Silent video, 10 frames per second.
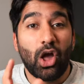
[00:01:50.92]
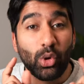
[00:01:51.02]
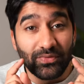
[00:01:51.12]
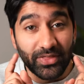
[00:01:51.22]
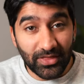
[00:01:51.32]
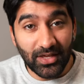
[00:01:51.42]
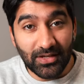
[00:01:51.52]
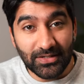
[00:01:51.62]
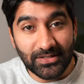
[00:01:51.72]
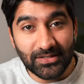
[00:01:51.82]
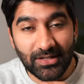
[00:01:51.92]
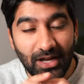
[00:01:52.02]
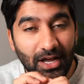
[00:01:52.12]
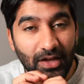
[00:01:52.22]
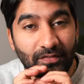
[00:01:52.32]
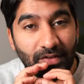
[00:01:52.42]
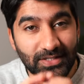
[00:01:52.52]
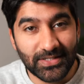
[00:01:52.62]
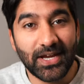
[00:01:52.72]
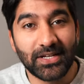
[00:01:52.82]
However, this I've
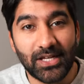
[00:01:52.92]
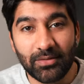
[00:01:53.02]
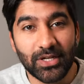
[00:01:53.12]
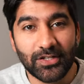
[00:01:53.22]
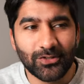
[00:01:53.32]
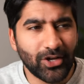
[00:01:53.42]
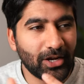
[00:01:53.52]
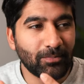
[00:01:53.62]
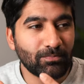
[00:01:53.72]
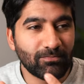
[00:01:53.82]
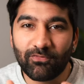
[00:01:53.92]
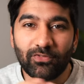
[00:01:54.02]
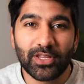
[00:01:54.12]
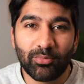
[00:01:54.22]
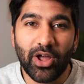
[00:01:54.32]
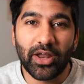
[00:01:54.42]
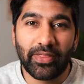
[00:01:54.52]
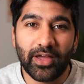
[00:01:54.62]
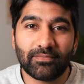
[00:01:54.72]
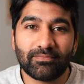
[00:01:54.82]
stayed committed to, and I'm really proud of that.